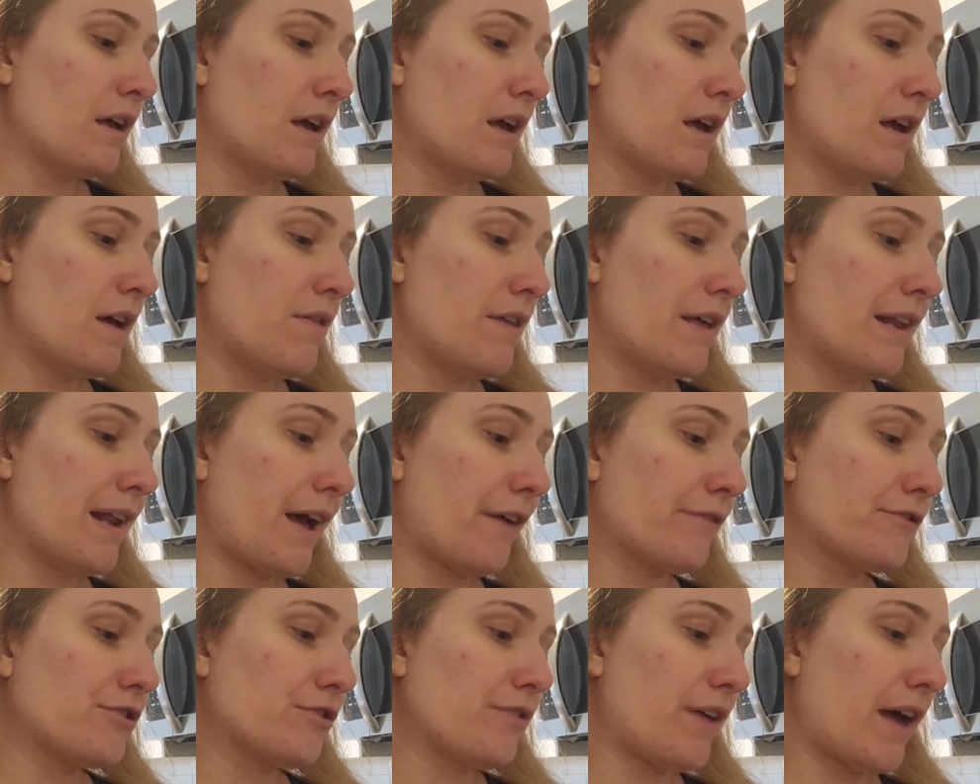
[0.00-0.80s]
and then
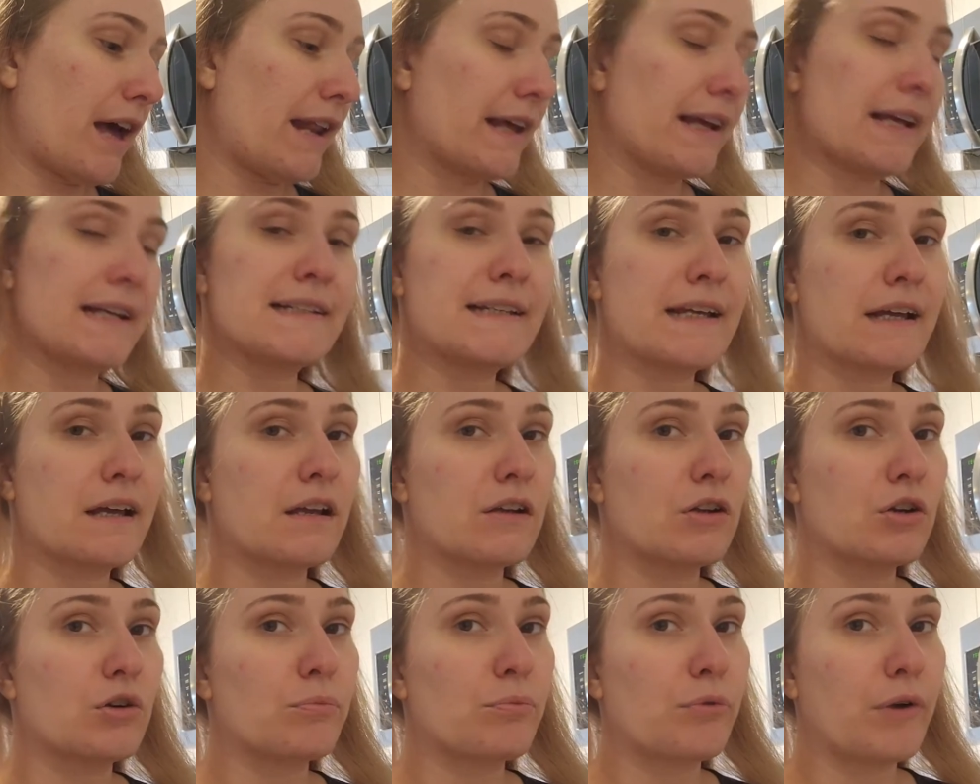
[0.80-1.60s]
after that I can take a
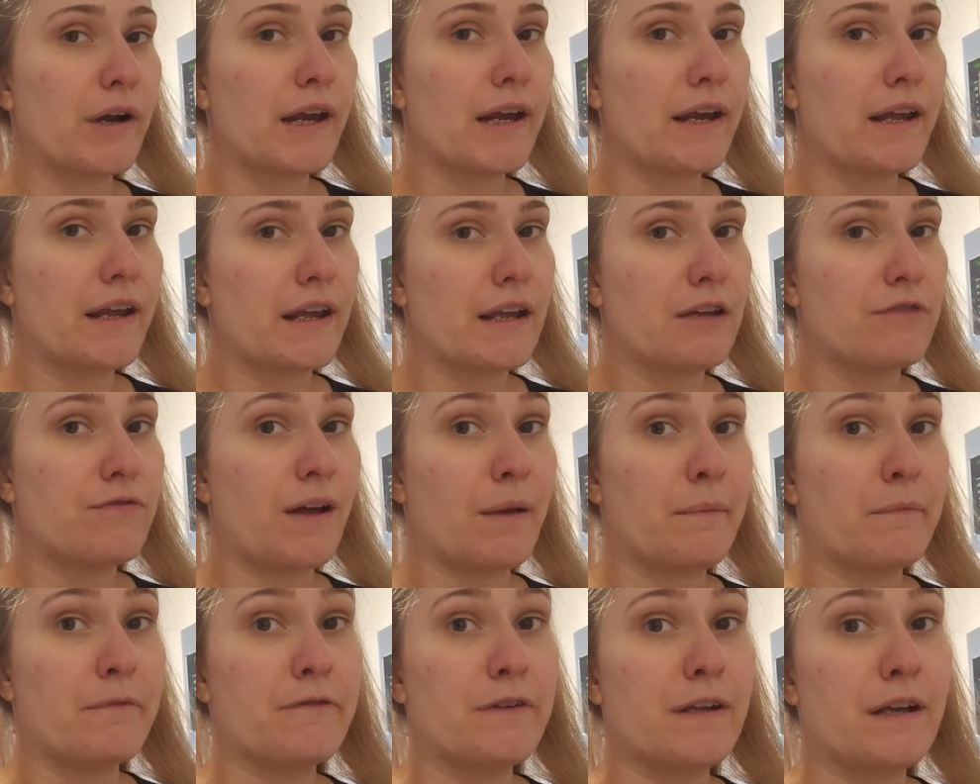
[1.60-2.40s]
little break if
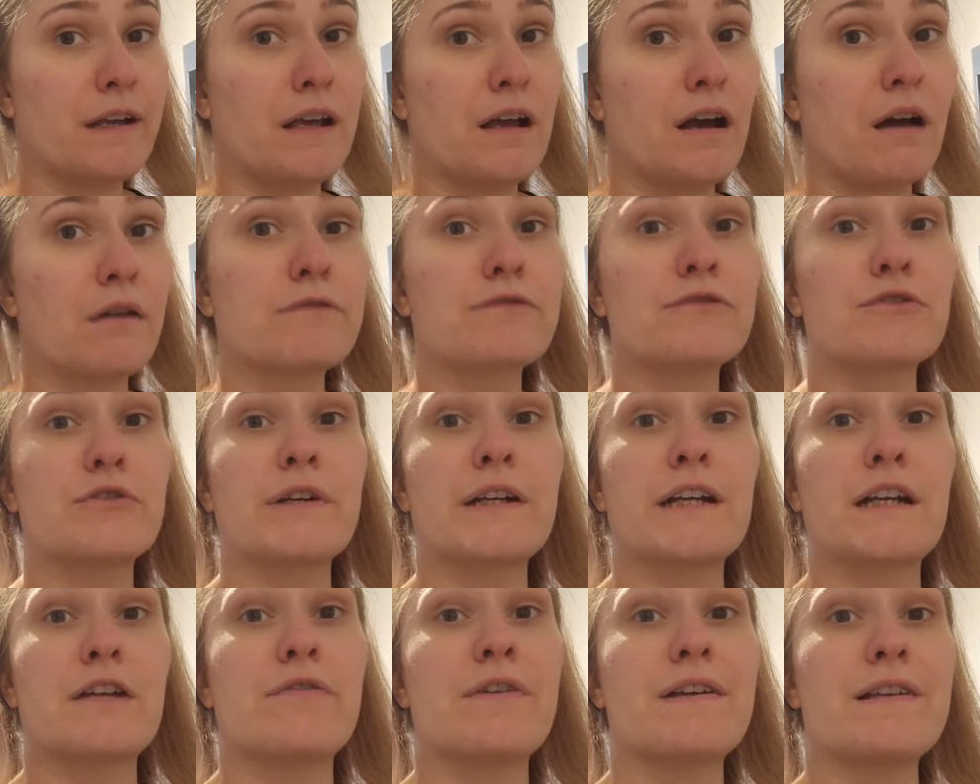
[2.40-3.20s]
I'm feeling up for
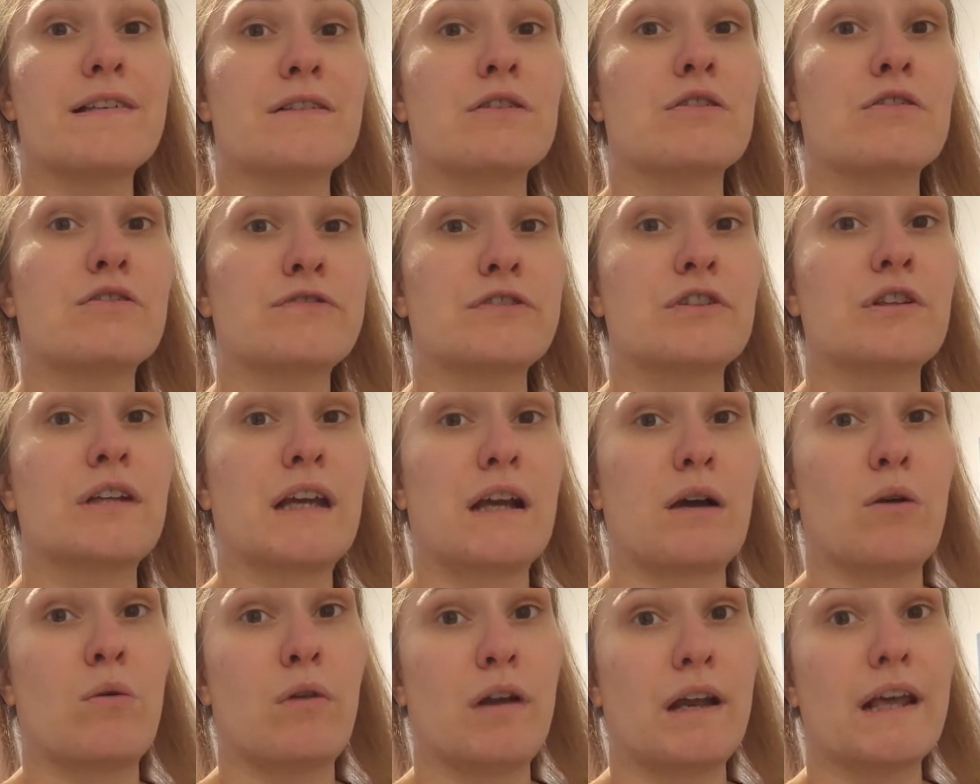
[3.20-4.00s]
it. If I still feel
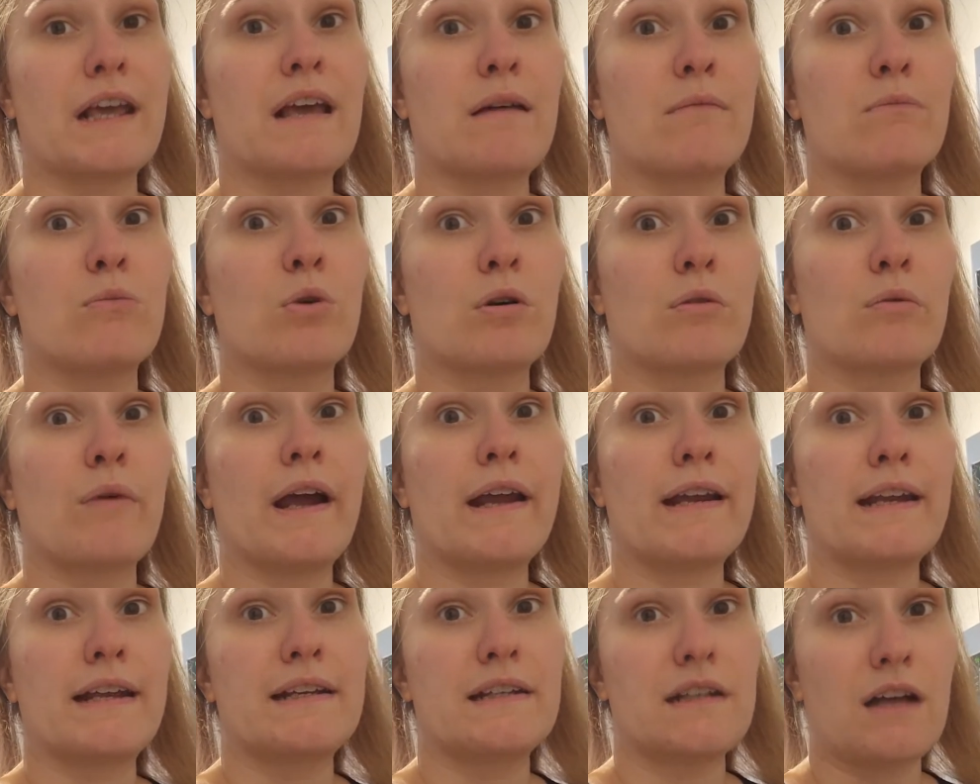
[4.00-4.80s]
like I want to get more
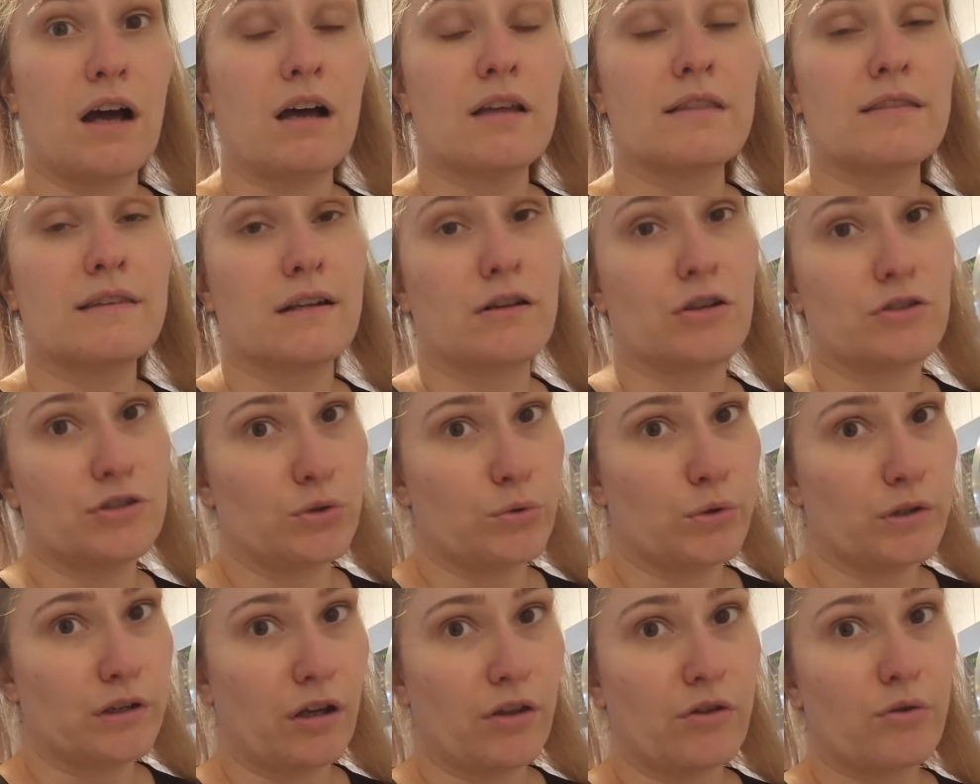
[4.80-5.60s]
writing done, then I'll
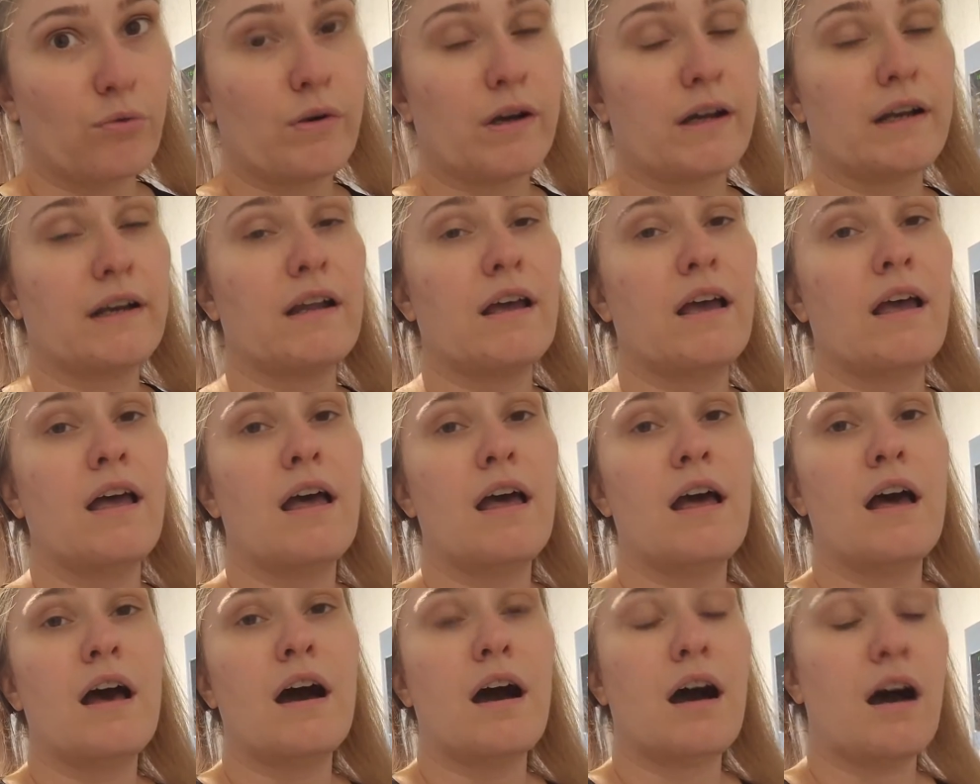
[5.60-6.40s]
do another one
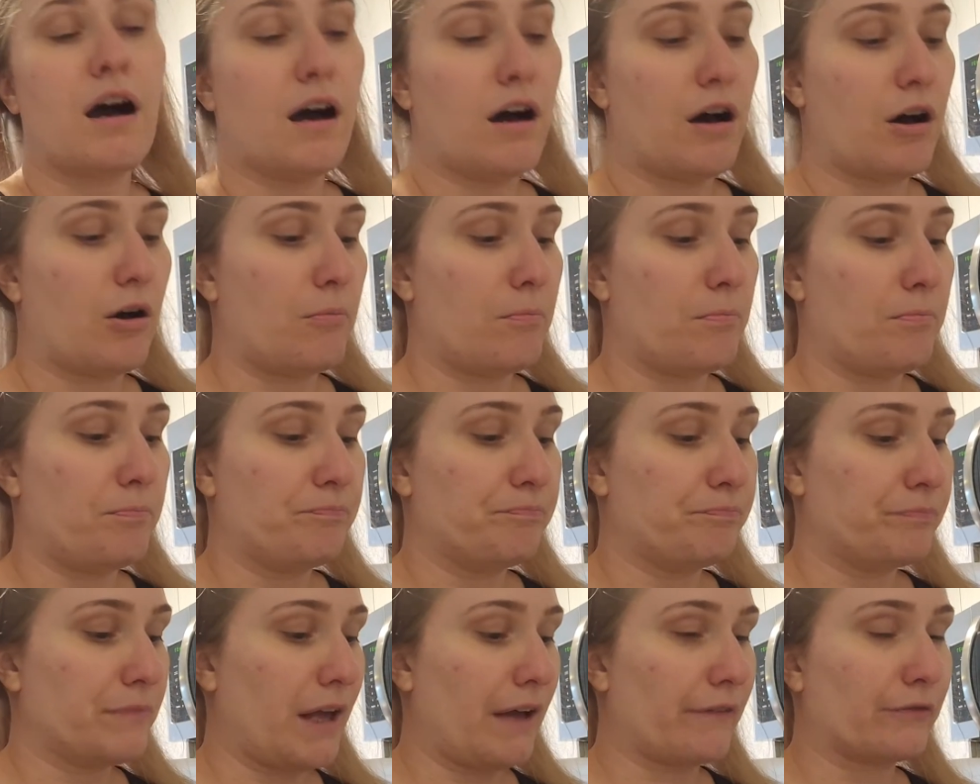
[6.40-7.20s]

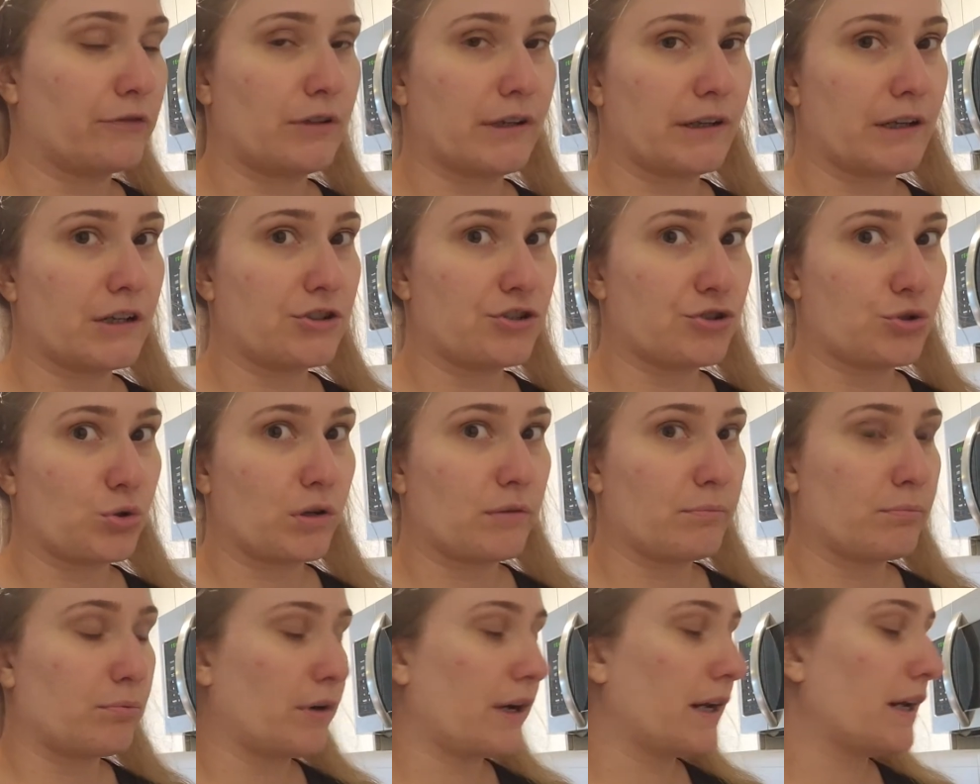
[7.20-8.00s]
after like a
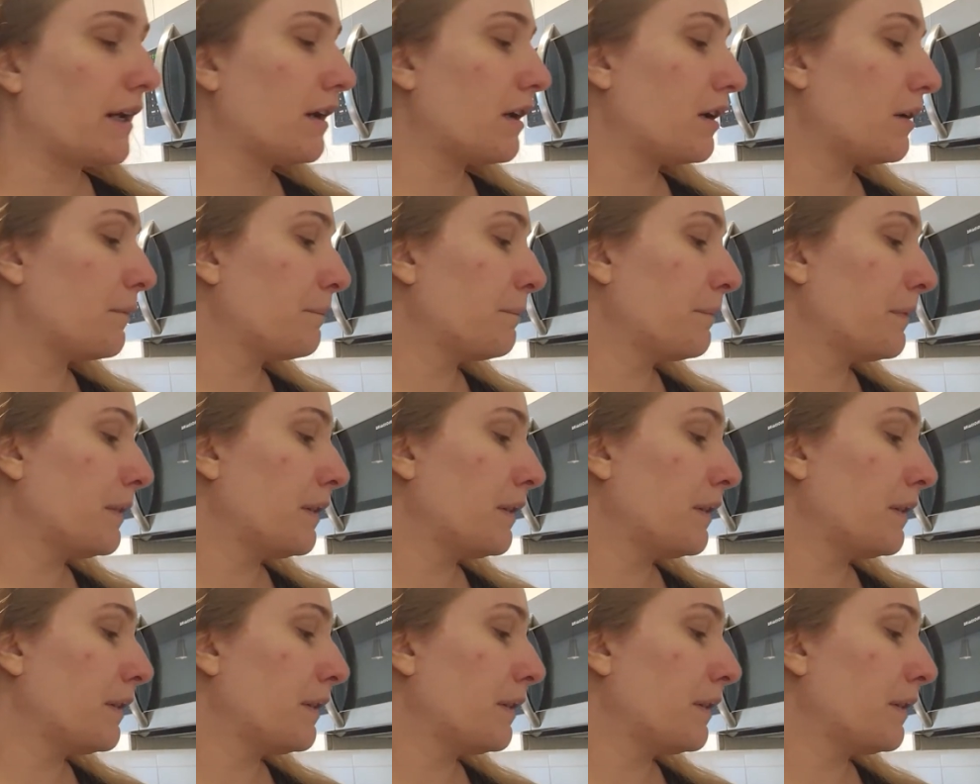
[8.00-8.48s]
short break.